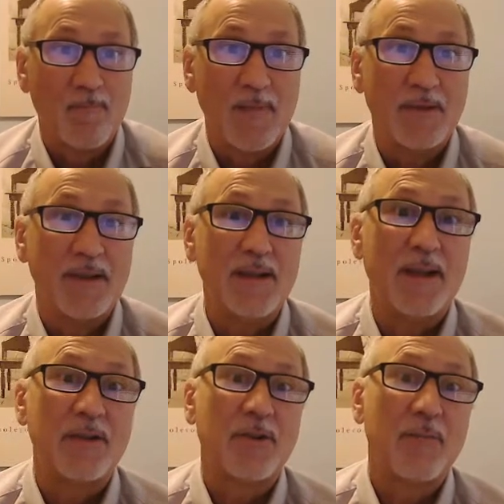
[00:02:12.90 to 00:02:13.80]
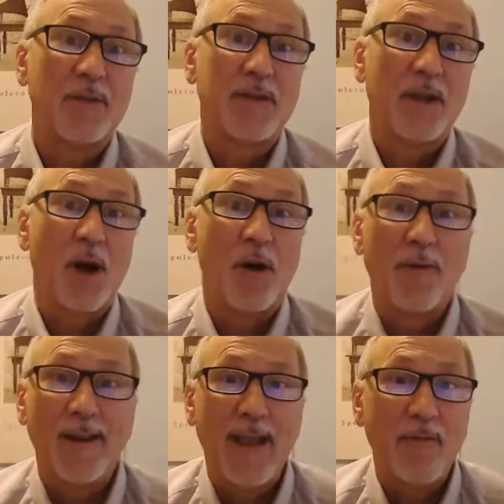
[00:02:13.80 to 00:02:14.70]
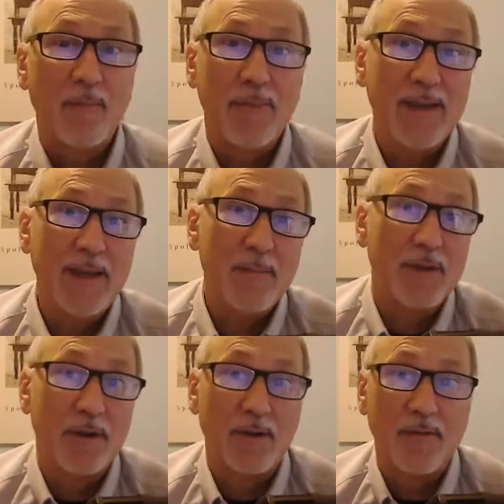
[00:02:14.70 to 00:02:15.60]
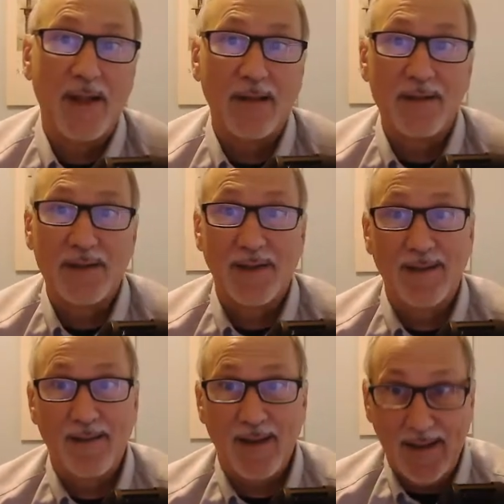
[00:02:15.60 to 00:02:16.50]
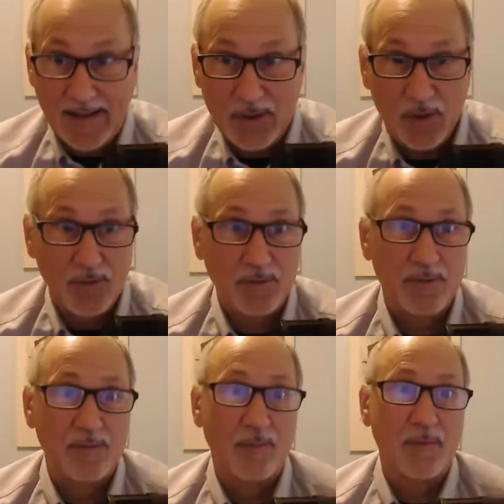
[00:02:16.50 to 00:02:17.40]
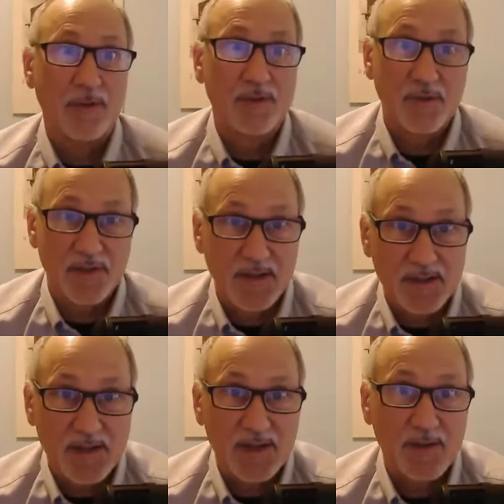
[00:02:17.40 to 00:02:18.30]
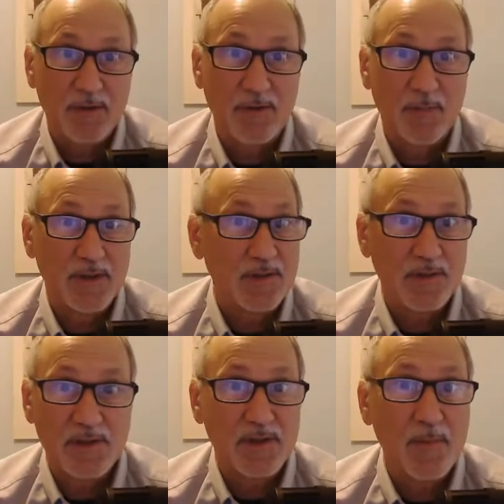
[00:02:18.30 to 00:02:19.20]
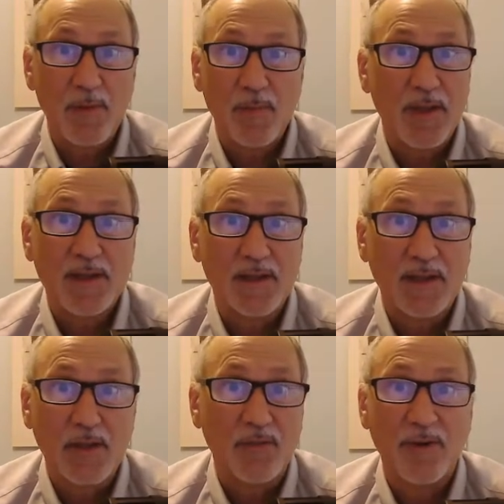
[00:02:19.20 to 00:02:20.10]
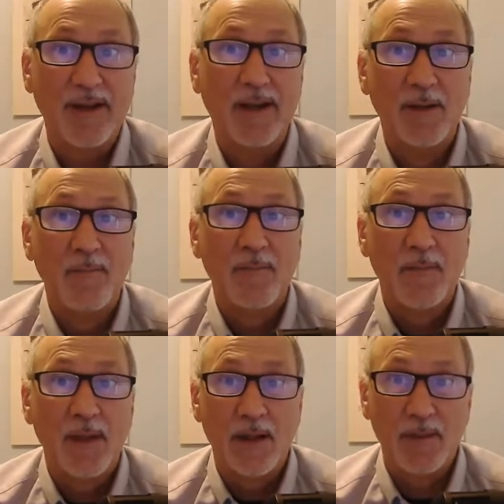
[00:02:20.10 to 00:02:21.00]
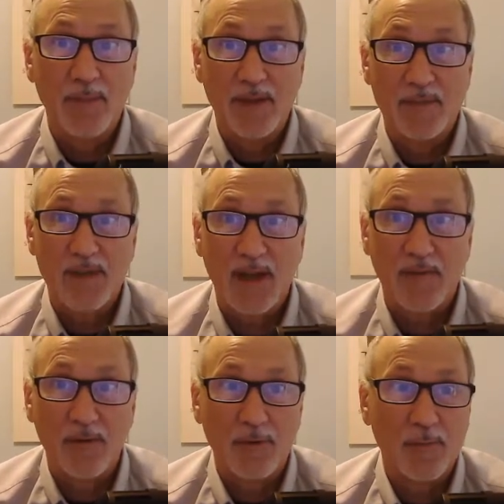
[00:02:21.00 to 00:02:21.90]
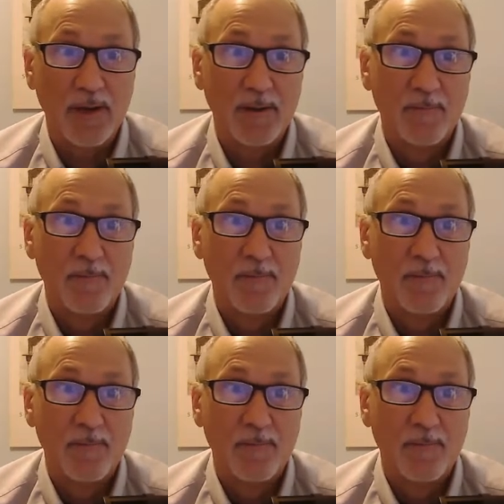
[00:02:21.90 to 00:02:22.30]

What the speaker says: Now, to indicate triplets that already have a beam in their note values, like eighth note triplets or 16th note triplets, you just simply place a little 3 on the beam side of the grouping.